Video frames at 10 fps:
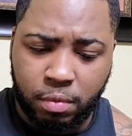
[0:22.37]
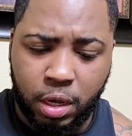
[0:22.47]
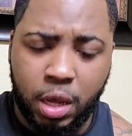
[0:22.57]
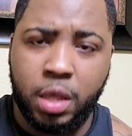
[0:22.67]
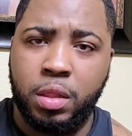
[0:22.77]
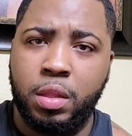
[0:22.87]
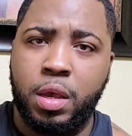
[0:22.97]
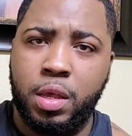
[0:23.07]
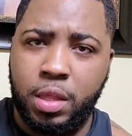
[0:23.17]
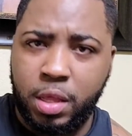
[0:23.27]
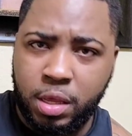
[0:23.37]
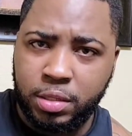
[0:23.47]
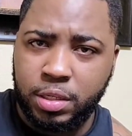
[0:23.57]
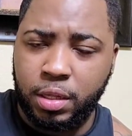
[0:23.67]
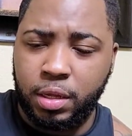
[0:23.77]
and an
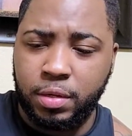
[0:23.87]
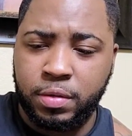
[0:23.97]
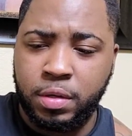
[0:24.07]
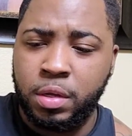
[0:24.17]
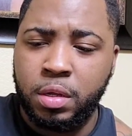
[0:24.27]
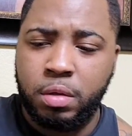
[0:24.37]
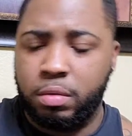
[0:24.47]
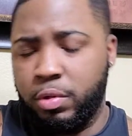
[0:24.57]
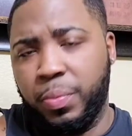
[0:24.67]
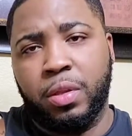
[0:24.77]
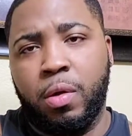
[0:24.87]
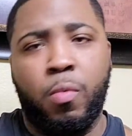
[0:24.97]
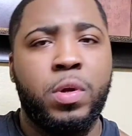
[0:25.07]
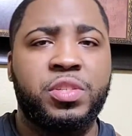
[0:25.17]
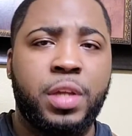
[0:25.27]
enhanced class. Depending on
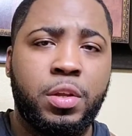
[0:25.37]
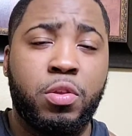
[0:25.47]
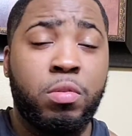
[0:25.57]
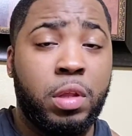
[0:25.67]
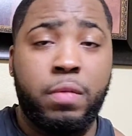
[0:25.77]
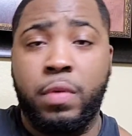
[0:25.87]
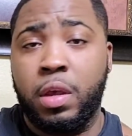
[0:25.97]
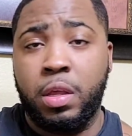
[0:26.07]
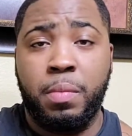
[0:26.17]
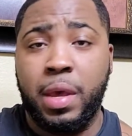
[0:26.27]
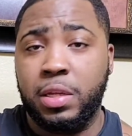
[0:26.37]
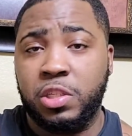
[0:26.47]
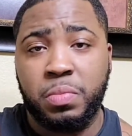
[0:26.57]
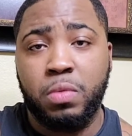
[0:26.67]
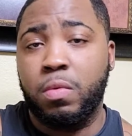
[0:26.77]
what state you live in, it may
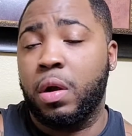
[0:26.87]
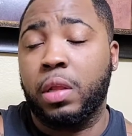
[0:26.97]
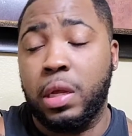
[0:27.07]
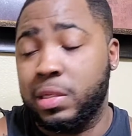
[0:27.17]
just be one class,